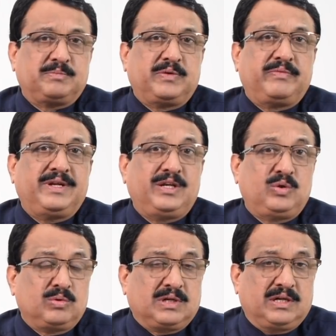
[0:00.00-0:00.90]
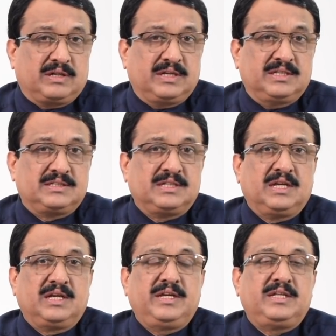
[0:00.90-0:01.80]
between two countries
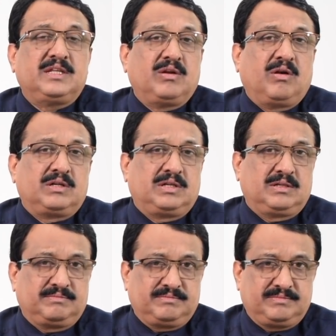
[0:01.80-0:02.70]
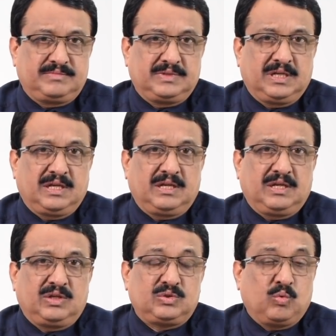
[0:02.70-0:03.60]
in the long term.
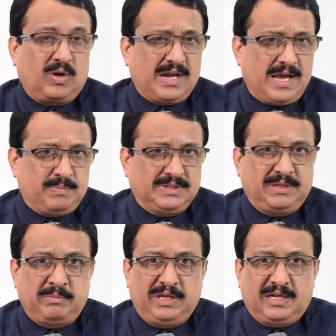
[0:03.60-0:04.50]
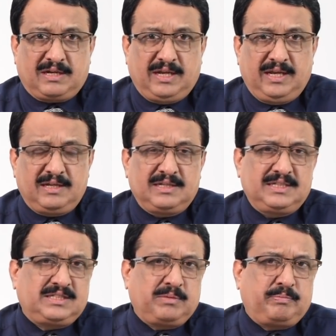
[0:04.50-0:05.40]
So what happens immediately
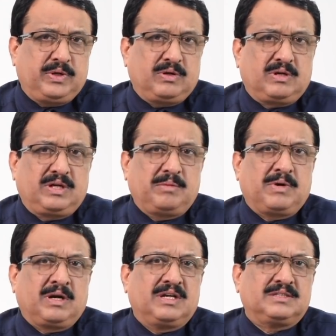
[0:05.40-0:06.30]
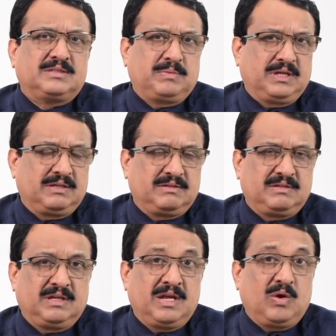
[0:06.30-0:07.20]
is a pure demand and supply.
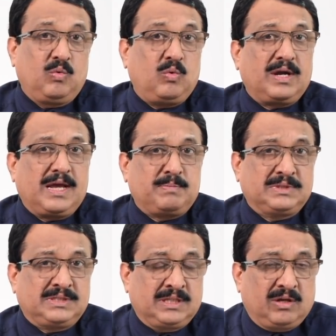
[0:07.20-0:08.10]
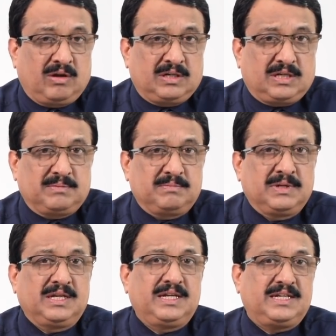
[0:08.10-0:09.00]
What happens in the long term?
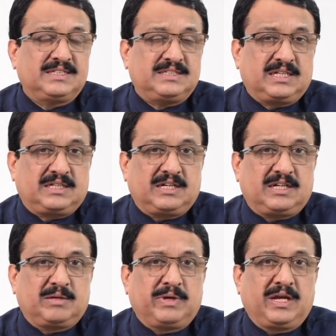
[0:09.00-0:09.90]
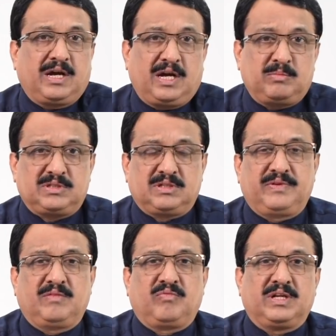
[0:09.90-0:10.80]
It is dictated by how much of
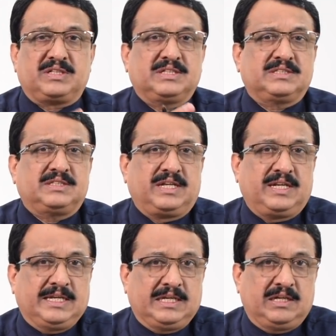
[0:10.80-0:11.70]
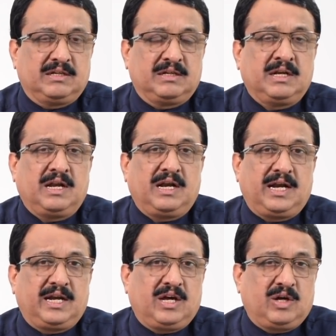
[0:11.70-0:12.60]
inflation is there in India
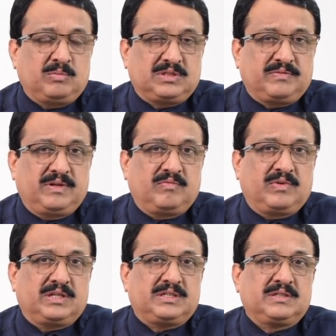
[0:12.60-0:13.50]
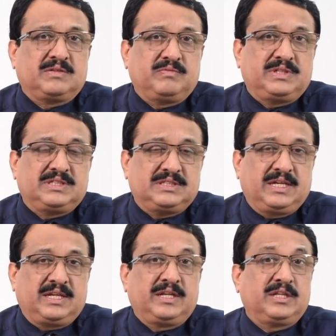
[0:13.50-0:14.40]
and how much of inflation which is
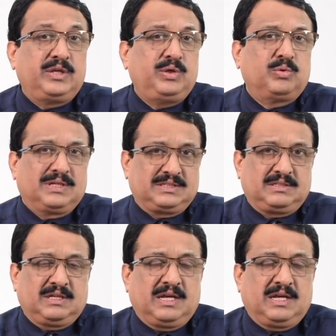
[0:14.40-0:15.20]
there in the US.